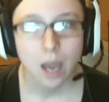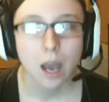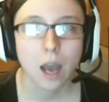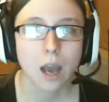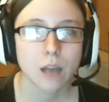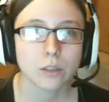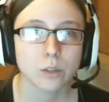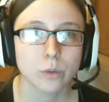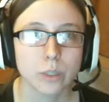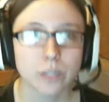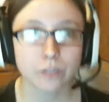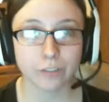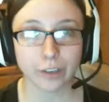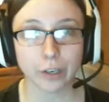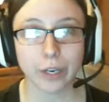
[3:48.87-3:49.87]
So it
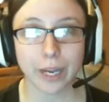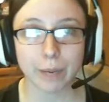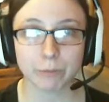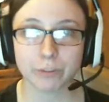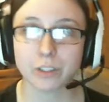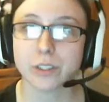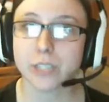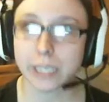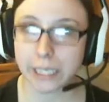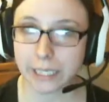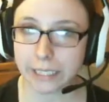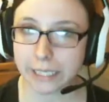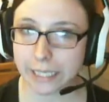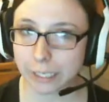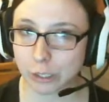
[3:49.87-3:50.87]
is fair game for sticking
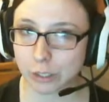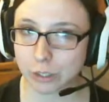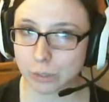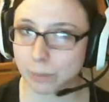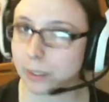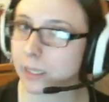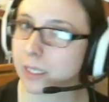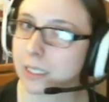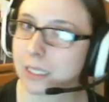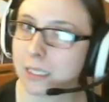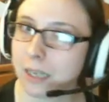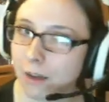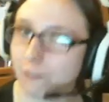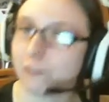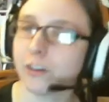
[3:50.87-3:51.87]
stickers, but it is
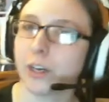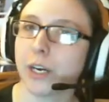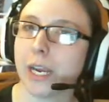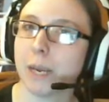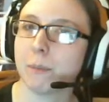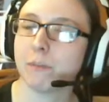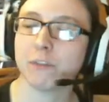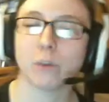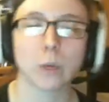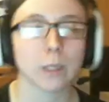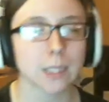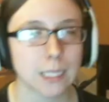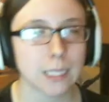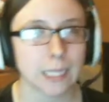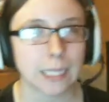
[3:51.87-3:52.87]
not fair game for
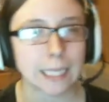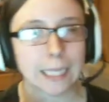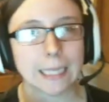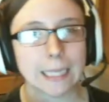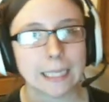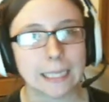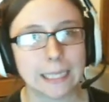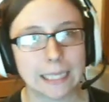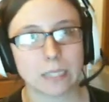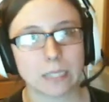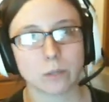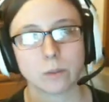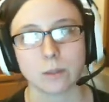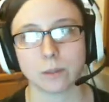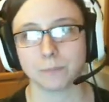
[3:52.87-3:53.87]
sticking
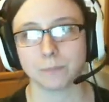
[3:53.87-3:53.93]
needles.